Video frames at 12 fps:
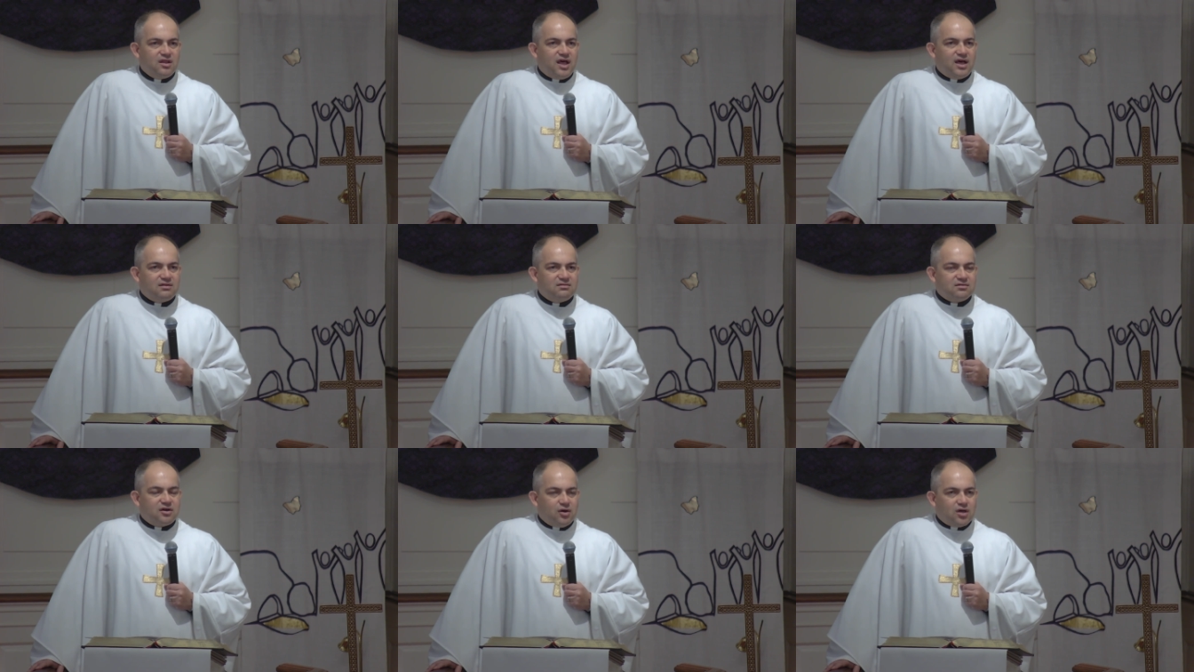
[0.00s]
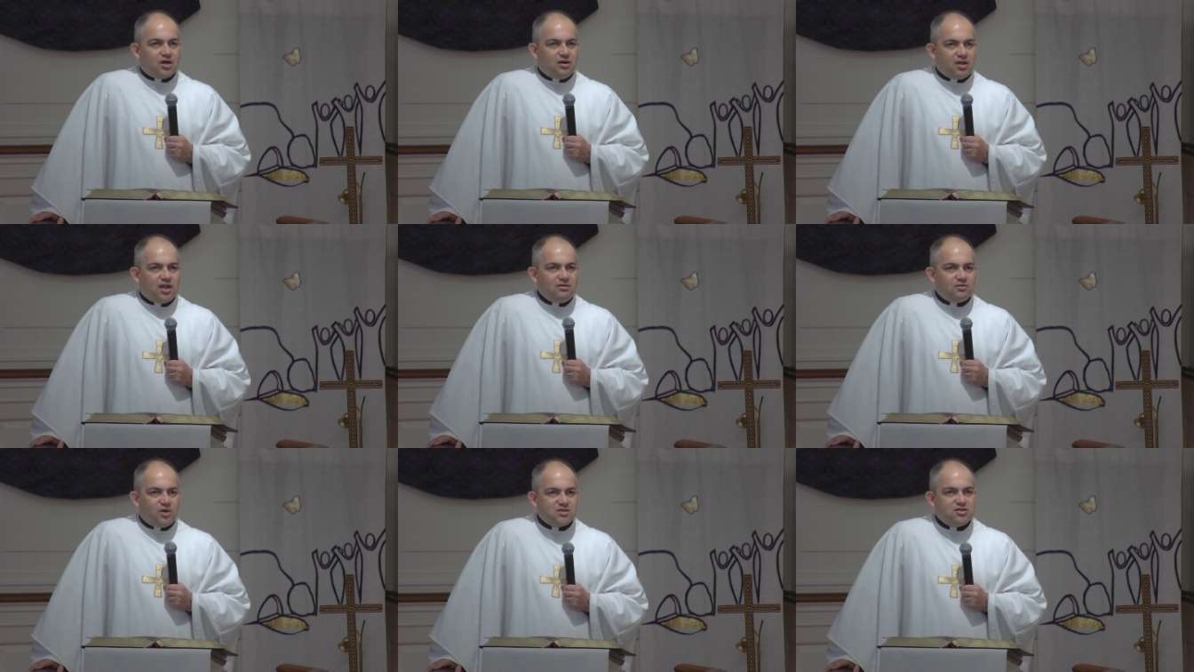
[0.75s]
that Coca
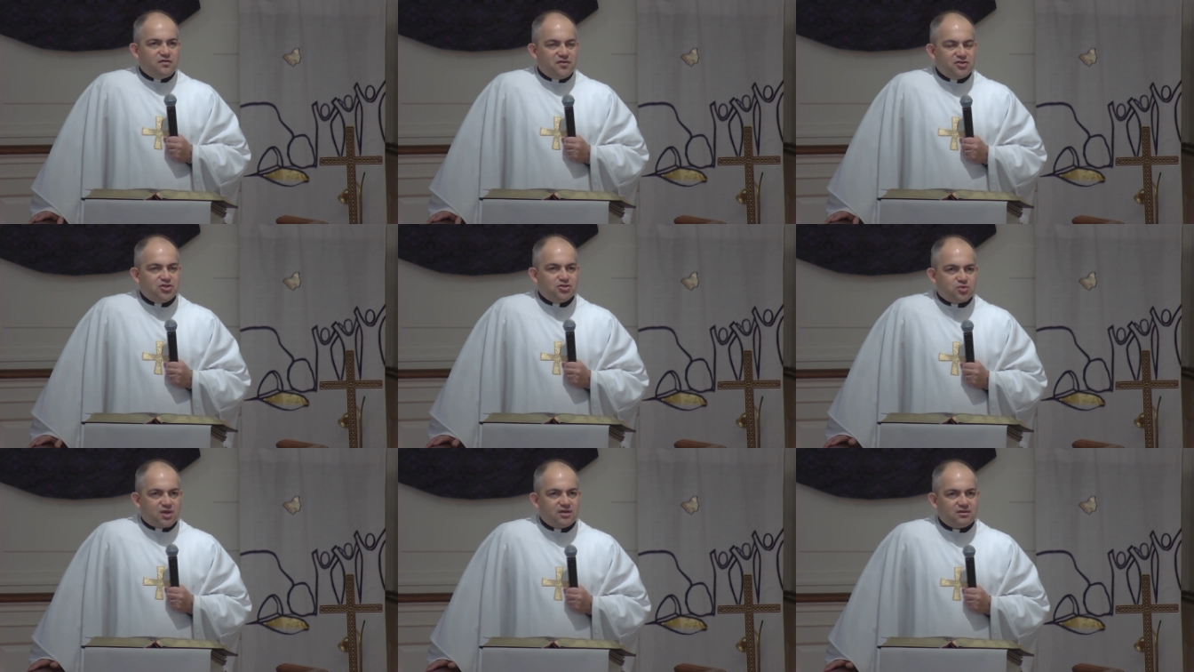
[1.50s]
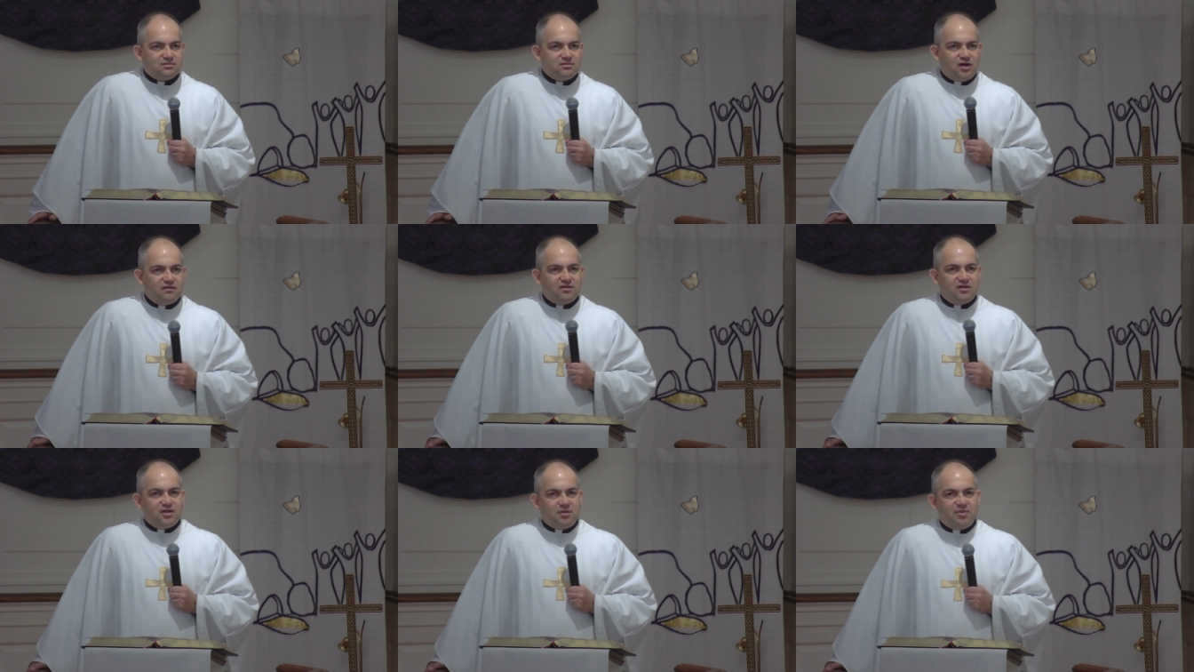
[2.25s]
Cola was the official drink
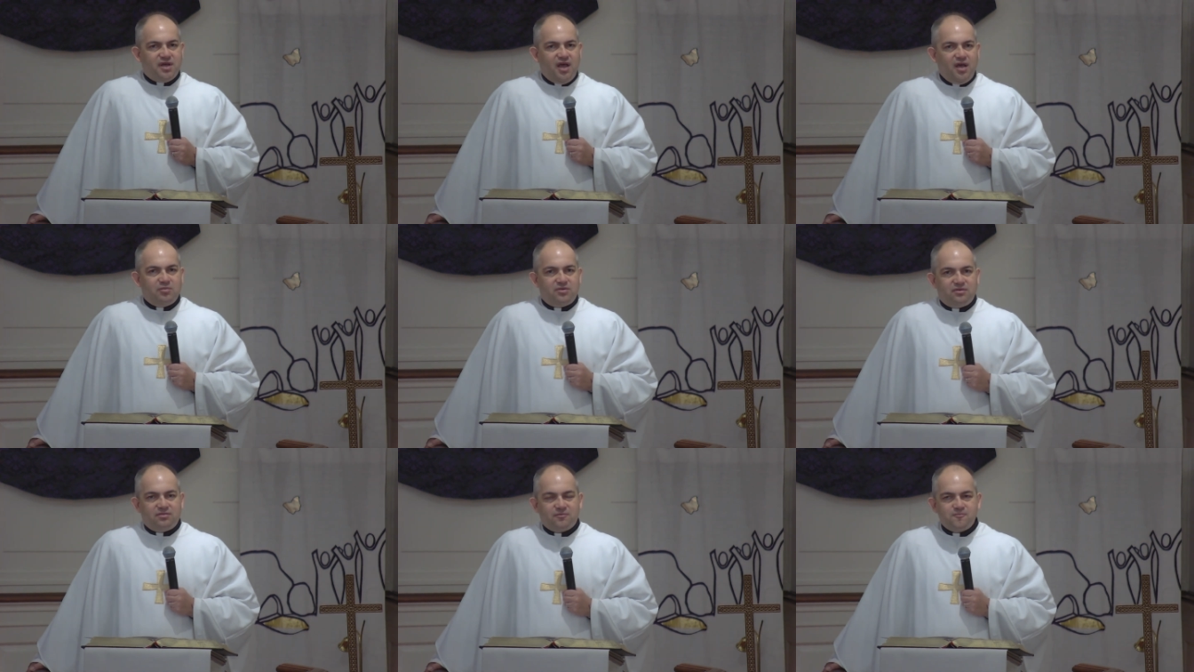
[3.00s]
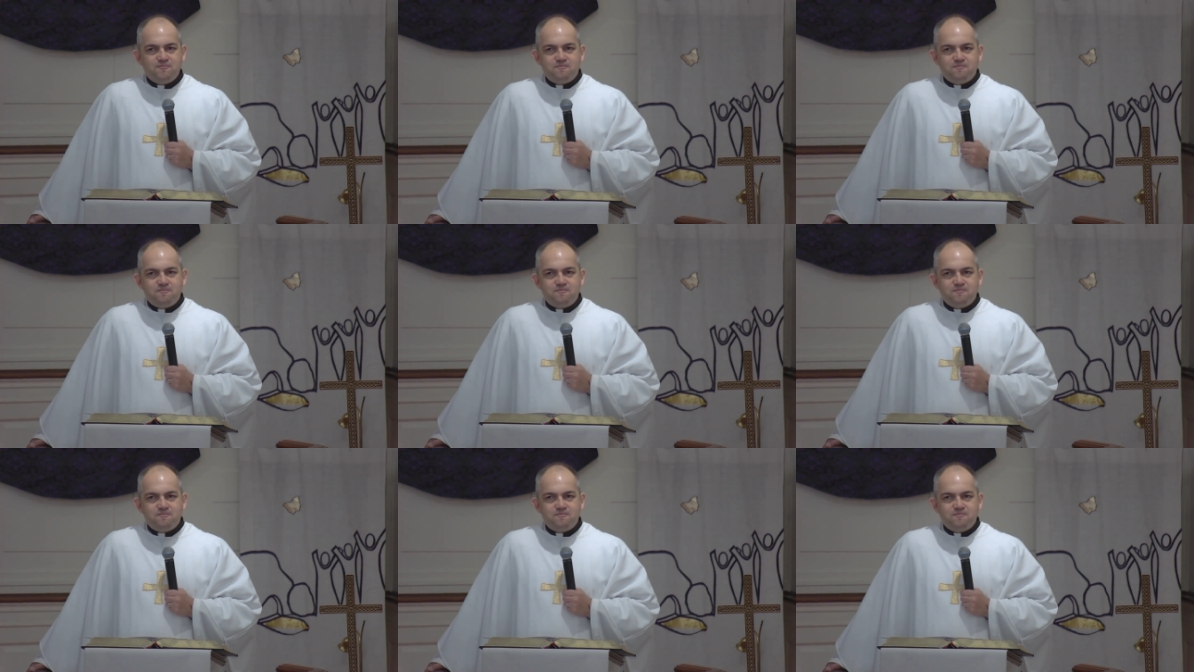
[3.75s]
of the Olympic Games.